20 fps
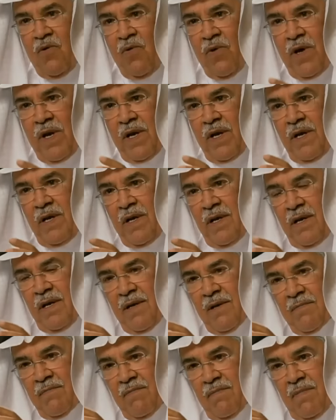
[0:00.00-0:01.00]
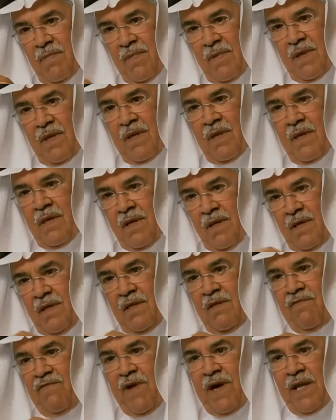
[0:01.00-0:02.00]
when
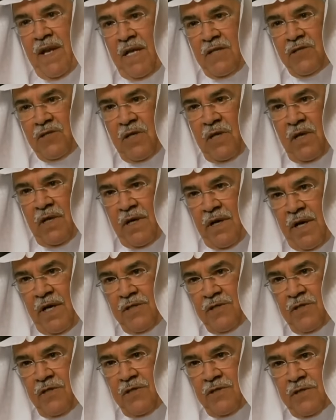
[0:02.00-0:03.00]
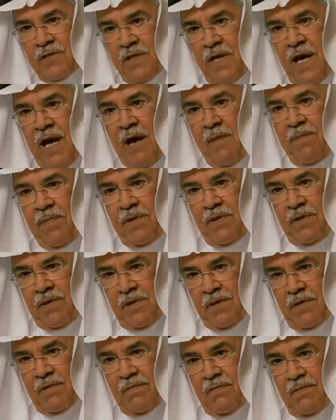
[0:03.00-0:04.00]
the financial crisis happened?